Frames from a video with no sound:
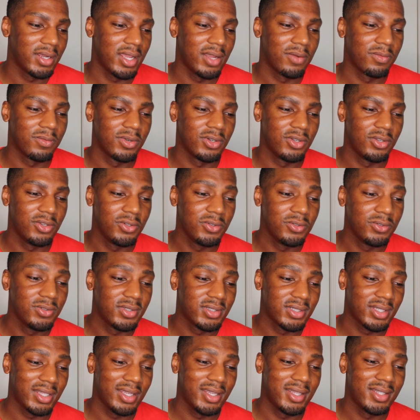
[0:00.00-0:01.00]
and renew
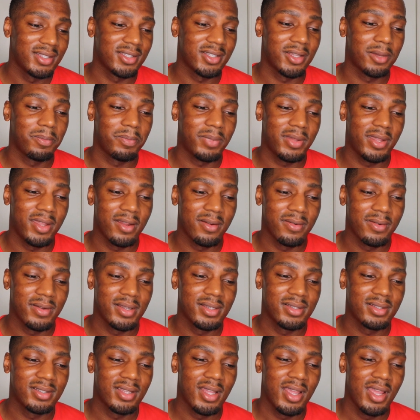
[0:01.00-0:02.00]
skin's
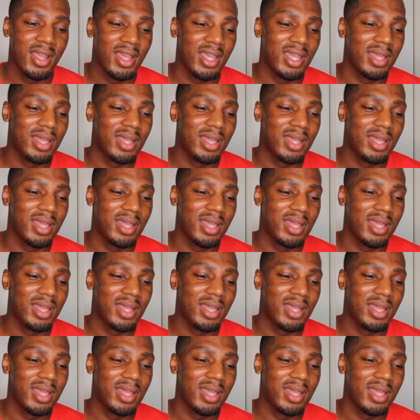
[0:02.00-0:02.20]
appearance,